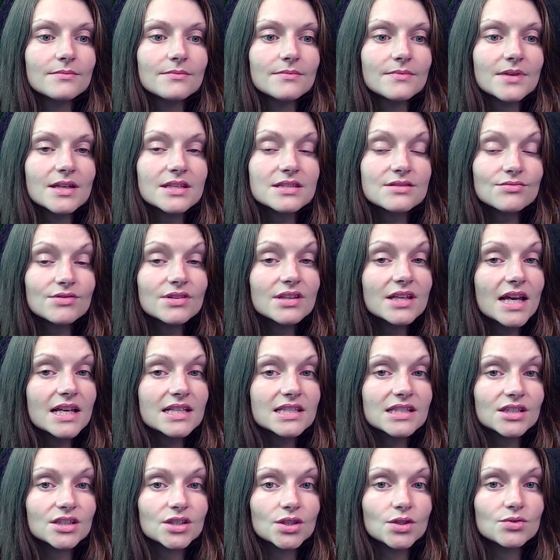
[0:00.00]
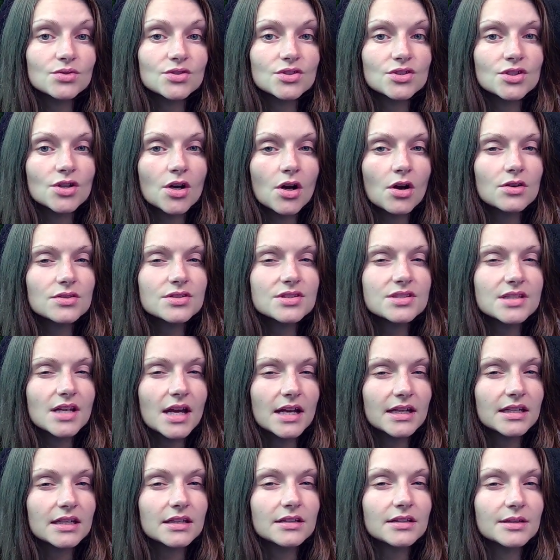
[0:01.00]
it's really asking you to not
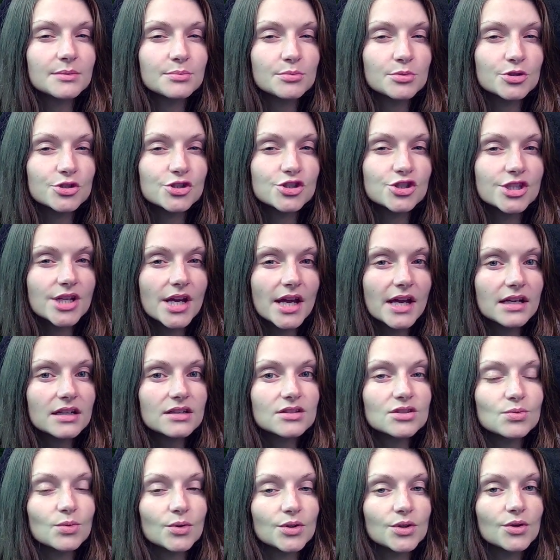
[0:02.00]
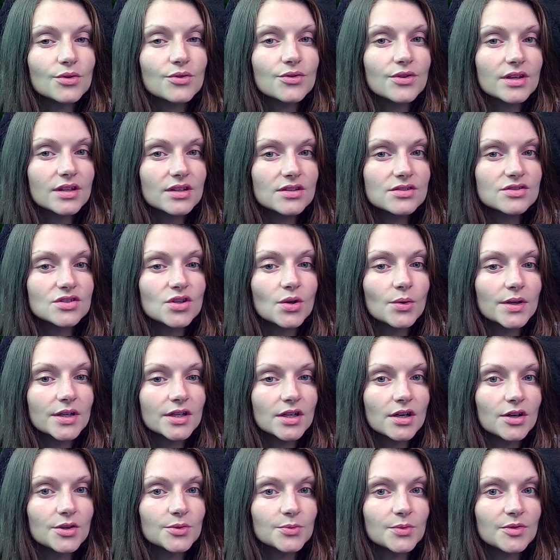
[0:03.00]
psychically project what you think is going
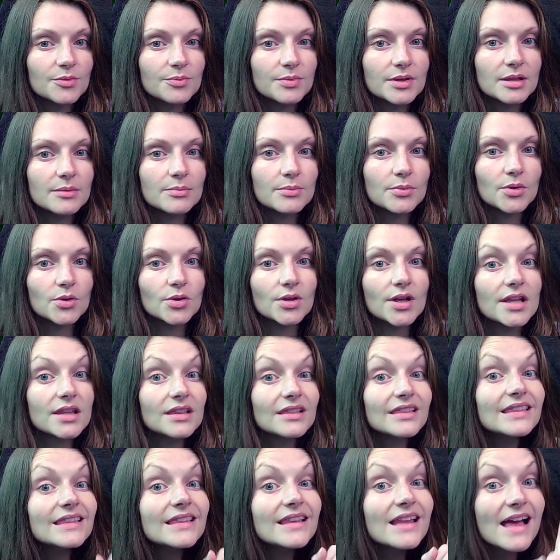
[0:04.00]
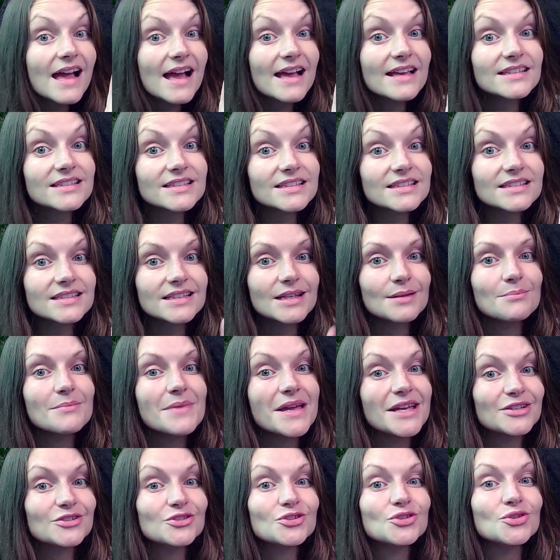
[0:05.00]
on with people unless it
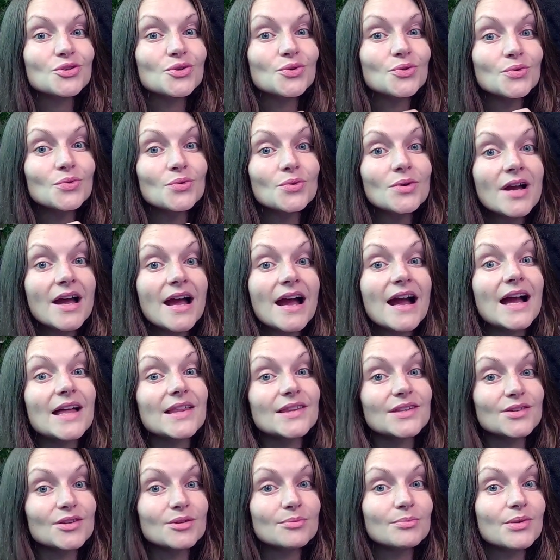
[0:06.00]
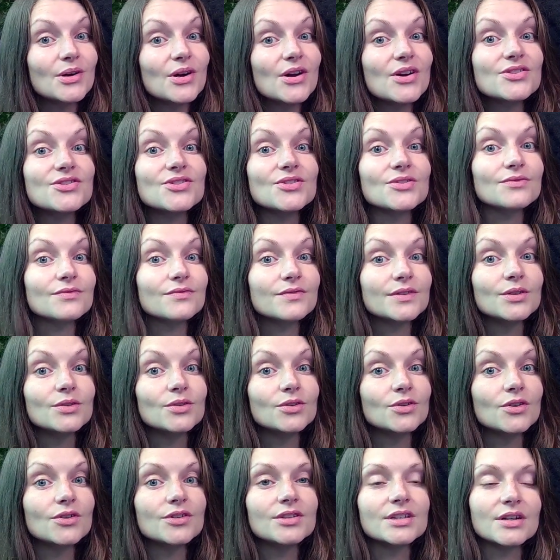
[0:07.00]
makes you and the other person feel
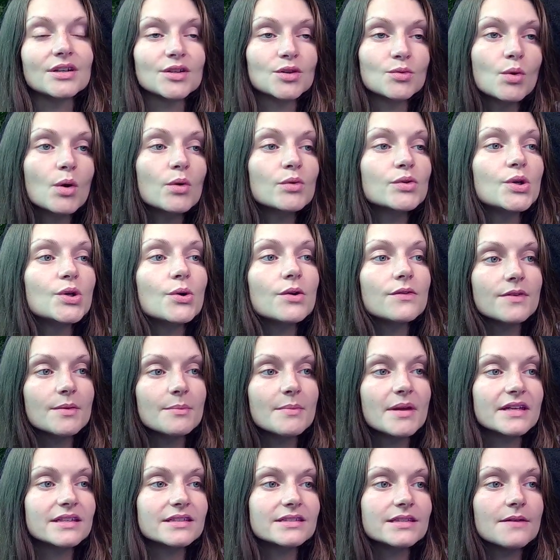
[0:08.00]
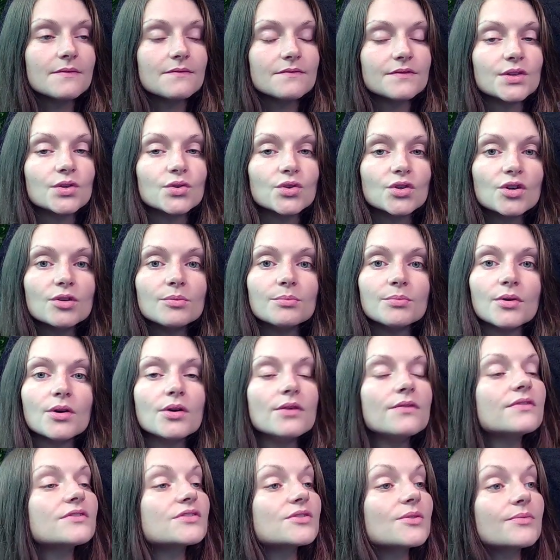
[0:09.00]
good. Now, you won't know if it makes them feel good, but
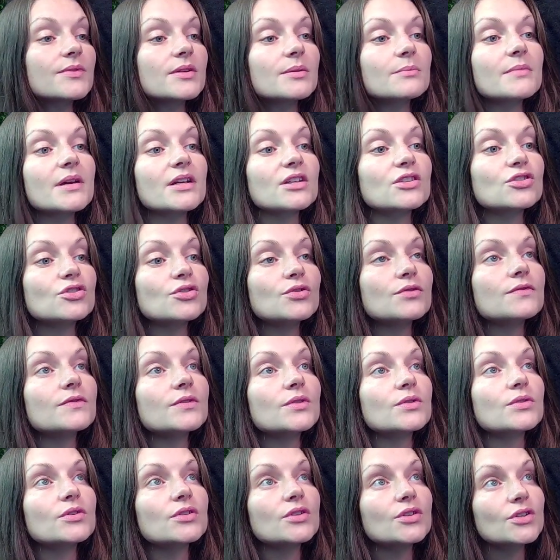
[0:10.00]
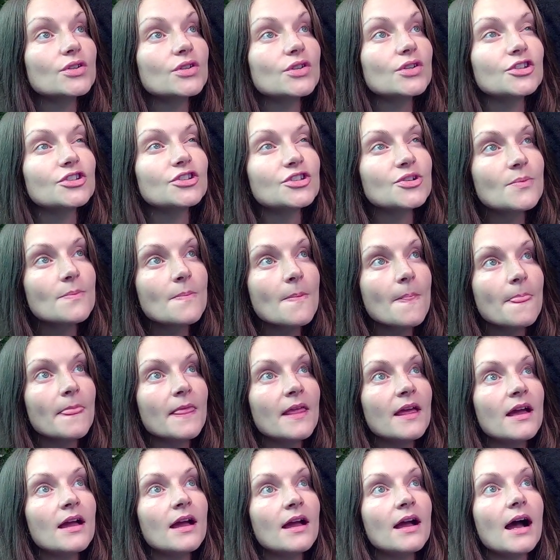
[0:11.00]
if something makes you feel good
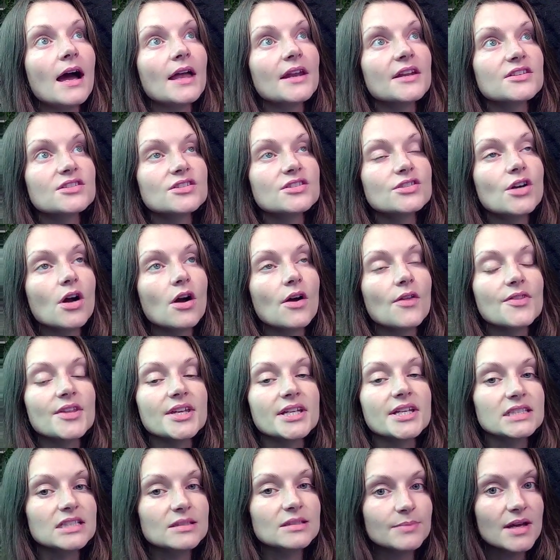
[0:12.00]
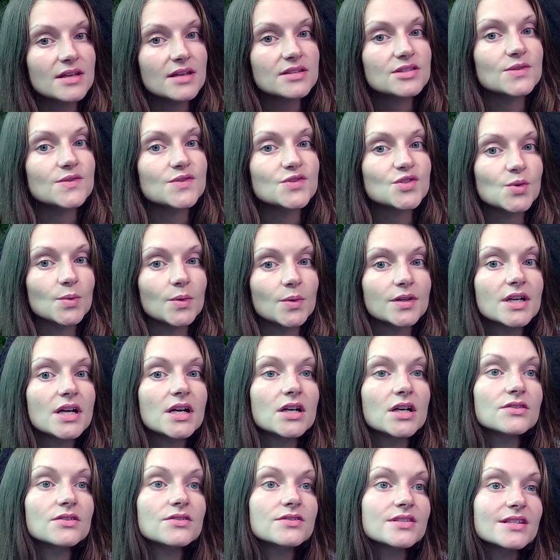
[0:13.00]
and it's not at the expense of someone
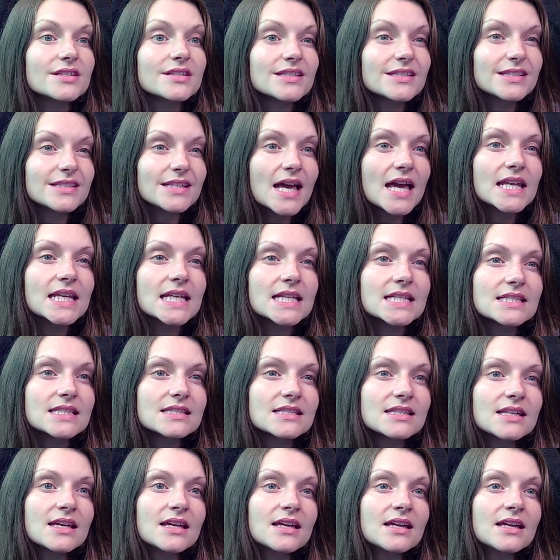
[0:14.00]
else, instead, it's